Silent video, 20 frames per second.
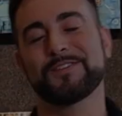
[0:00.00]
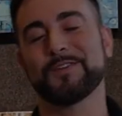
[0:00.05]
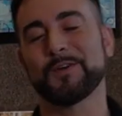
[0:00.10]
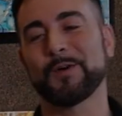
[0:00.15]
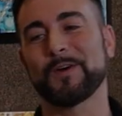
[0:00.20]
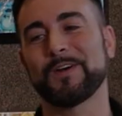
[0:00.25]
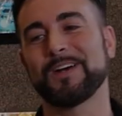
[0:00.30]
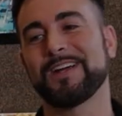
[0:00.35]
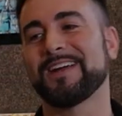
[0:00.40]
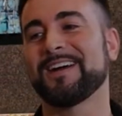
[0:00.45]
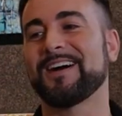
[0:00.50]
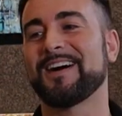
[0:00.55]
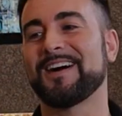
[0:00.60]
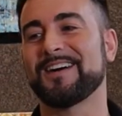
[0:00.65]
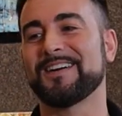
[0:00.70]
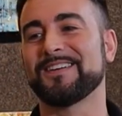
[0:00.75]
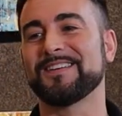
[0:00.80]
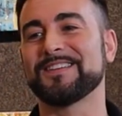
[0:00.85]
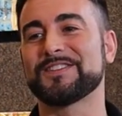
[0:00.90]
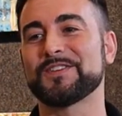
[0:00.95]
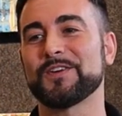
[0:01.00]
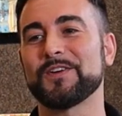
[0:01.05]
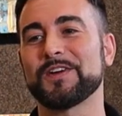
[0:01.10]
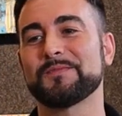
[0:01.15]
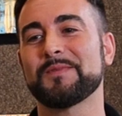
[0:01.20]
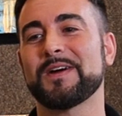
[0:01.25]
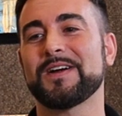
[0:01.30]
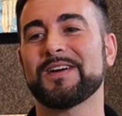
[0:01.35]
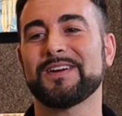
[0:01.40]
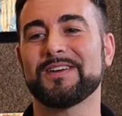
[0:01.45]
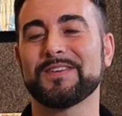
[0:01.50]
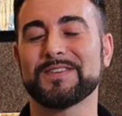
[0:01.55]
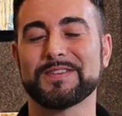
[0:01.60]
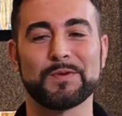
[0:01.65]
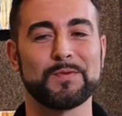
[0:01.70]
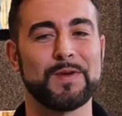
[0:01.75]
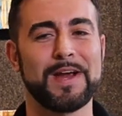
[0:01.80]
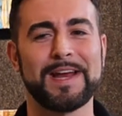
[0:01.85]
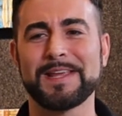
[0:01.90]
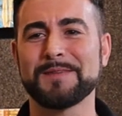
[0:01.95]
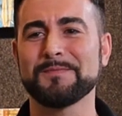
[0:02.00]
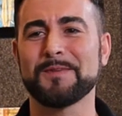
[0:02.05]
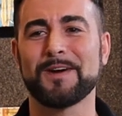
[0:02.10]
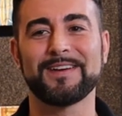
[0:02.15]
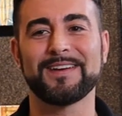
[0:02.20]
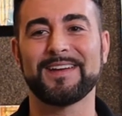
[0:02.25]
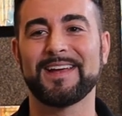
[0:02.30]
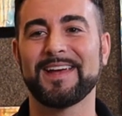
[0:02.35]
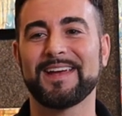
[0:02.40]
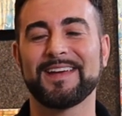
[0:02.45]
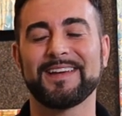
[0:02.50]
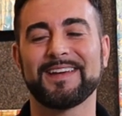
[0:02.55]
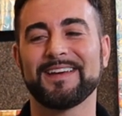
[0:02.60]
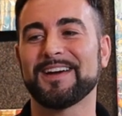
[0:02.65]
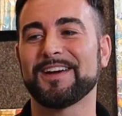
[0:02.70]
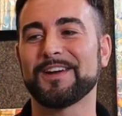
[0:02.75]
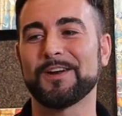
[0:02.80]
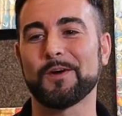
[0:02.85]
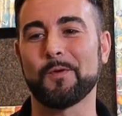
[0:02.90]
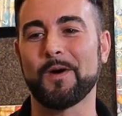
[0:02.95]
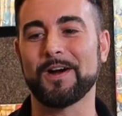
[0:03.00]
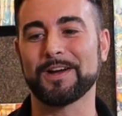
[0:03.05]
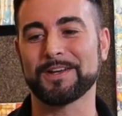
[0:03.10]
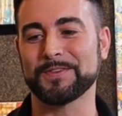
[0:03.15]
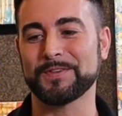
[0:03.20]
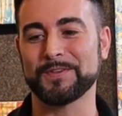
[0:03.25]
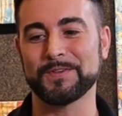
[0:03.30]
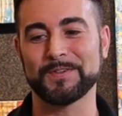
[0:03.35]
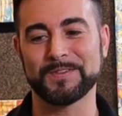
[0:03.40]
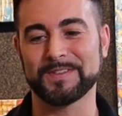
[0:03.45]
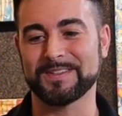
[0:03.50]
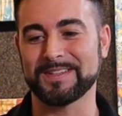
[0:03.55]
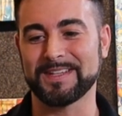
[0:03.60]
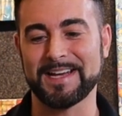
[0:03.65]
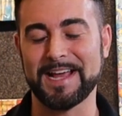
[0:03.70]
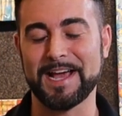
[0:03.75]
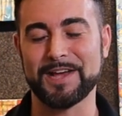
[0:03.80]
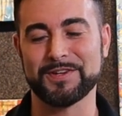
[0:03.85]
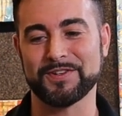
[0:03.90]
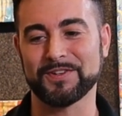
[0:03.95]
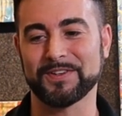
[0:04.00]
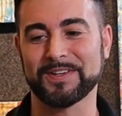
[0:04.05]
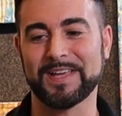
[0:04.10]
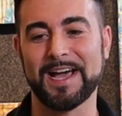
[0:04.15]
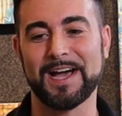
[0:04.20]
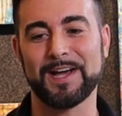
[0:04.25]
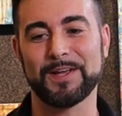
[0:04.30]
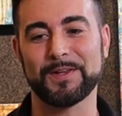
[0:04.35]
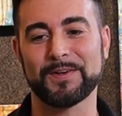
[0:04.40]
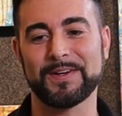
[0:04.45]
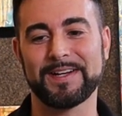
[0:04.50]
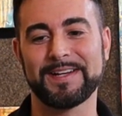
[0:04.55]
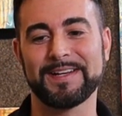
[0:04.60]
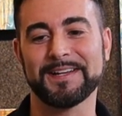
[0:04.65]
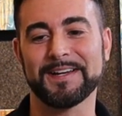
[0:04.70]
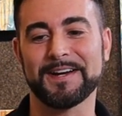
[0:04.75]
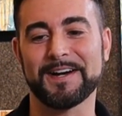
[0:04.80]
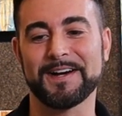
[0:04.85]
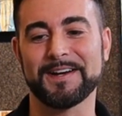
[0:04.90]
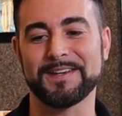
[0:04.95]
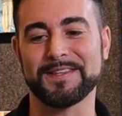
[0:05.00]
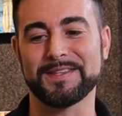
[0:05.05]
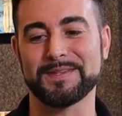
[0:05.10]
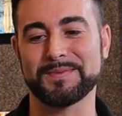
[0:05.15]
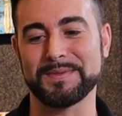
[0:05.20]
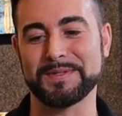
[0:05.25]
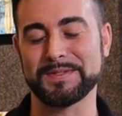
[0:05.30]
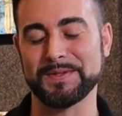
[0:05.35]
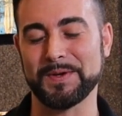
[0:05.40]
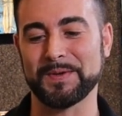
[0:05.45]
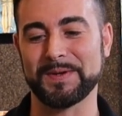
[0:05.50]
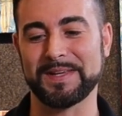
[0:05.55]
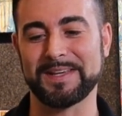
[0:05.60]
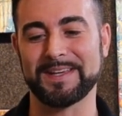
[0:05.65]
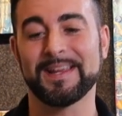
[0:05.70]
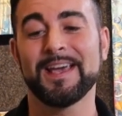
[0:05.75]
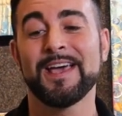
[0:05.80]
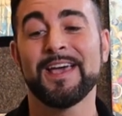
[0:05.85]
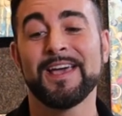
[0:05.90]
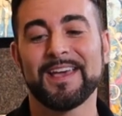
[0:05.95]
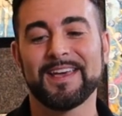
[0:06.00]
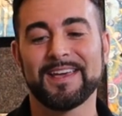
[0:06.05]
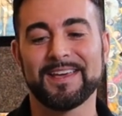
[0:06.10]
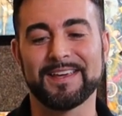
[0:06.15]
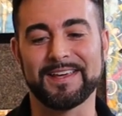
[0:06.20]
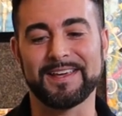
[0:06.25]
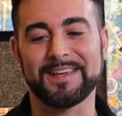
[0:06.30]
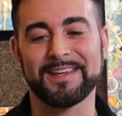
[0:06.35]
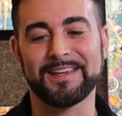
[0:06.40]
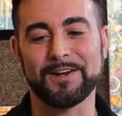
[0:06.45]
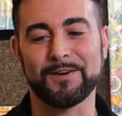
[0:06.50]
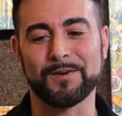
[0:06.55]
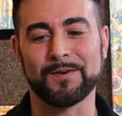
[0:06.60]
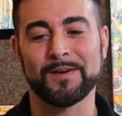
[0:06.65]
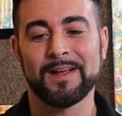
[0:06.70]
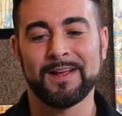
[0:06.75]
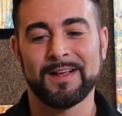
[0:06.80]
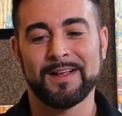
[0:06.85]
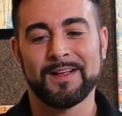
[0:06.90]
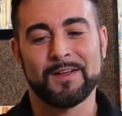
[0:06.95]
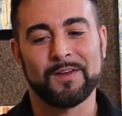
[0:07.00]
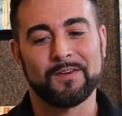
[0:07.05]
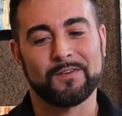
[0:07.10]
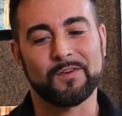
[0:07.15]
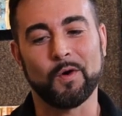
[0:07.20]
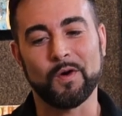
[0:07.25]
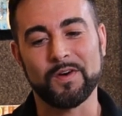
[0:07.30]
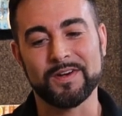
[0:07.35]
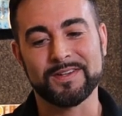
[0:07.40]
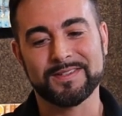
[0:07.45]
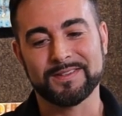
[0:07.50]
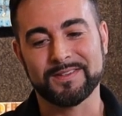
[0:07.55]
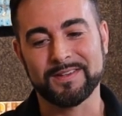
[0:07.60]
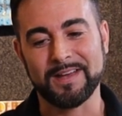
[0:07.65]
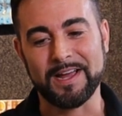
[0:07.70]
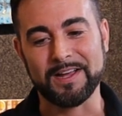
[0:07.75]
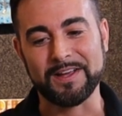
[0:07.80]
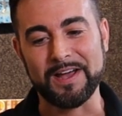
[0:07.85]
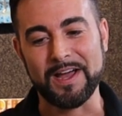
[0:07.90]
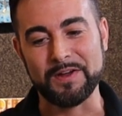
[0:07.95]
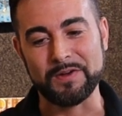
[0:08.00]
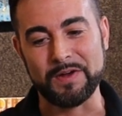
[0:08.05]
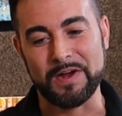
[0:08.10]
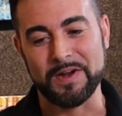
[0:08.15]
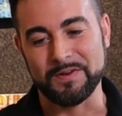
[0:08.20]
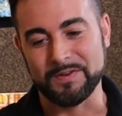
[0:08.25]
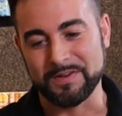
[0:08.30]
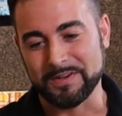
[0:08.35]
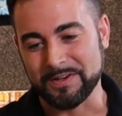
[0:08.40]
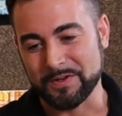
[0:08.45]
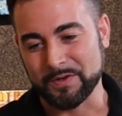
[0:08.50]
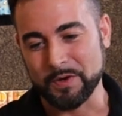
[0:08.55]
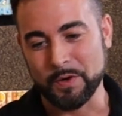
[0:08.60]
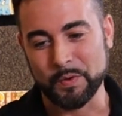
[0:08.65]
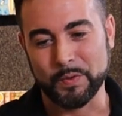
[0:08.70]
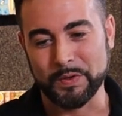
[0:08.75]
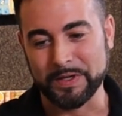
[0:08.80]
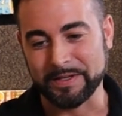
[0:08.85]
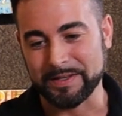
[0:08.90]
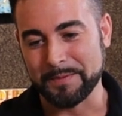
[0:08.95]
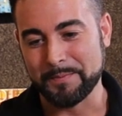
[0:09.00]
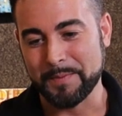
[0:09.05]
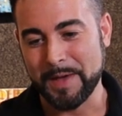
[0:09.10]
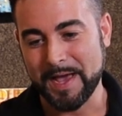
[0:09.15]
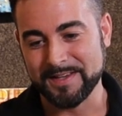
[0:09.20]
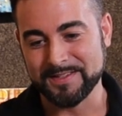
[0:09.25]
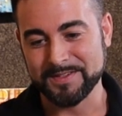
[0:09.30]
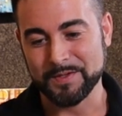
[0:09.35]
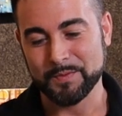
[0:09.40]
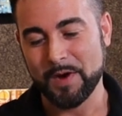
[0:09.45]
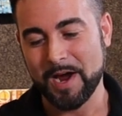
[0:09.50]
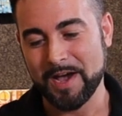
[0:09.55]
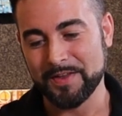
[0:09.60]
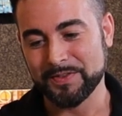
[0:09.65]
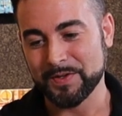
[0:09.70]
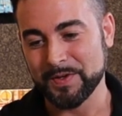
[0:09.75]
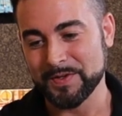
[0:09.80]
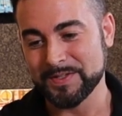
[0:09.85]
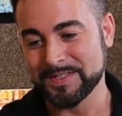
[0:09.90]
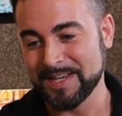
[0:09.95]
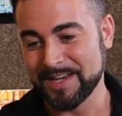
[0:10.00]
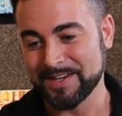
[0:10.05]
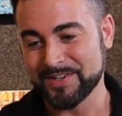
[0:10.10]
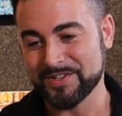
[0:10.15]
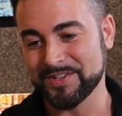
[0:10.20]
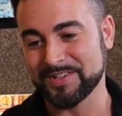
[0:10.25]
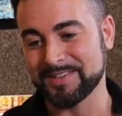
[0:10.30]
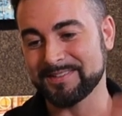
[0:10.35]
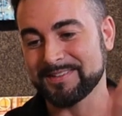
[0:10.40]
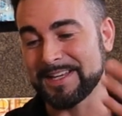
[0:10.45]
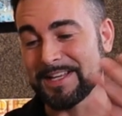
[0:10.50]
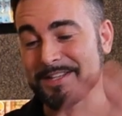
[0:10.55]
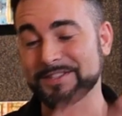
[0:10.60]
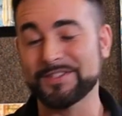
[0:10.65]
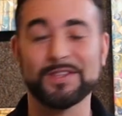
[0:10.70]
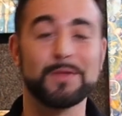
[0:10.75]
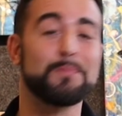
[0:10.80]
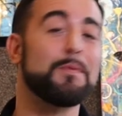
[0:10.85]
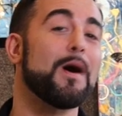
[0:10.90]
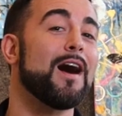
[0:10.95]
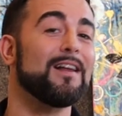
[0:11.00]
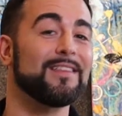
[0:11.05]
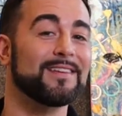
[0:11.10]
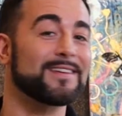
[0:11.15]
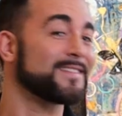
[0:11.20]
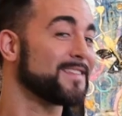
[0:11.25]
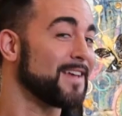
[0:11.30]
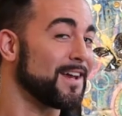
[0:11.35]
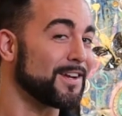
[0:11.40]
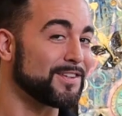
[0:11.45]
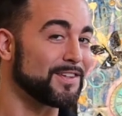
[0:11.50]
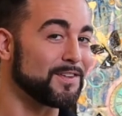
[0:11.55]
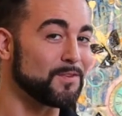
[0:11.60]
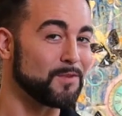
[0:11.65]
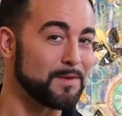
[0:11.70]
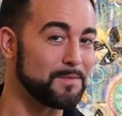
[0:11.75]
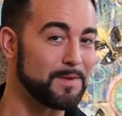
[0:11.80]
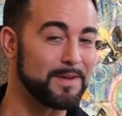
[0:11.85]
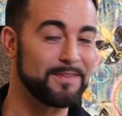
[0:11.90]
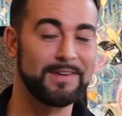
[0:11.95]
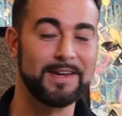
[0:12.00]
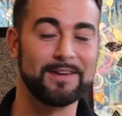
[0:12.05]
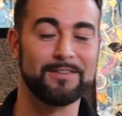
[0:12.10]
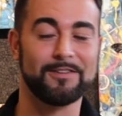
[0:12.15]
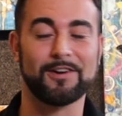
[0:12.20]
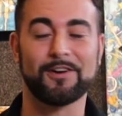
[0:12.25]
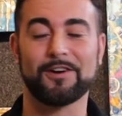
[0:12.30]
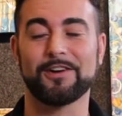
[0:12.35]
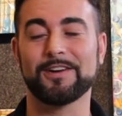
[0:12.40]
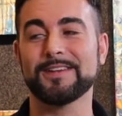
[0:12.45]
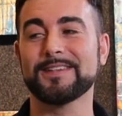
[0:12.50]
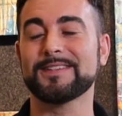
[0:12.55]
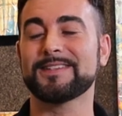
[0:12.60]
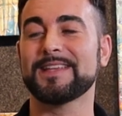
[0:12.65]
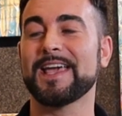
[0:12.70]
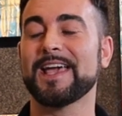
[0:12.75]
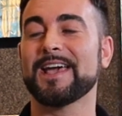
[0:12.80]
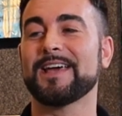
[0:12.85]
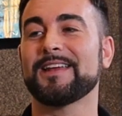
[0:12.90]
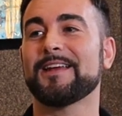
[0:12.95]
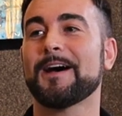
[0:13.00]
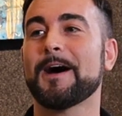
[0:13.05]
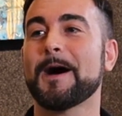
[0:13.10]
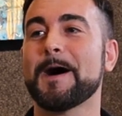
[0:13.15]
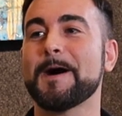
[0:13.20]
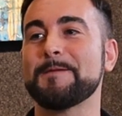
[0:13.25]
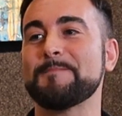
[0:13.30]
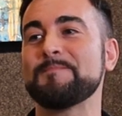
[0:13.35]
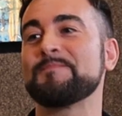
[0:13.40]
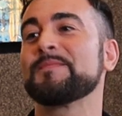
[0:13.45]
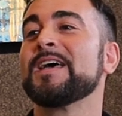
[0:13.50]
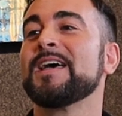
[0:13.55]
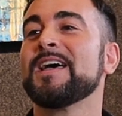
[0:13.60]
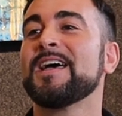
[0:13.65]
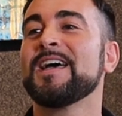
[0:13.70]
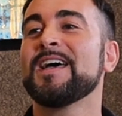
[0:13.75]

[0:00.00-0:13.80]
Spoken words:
story, it was a rainy Monday, you know, walking through the National Gallery and the Smithsonian. And, you know, of course, I go quickly past the Rothko section into the Pollock section, one of my favorite artists. And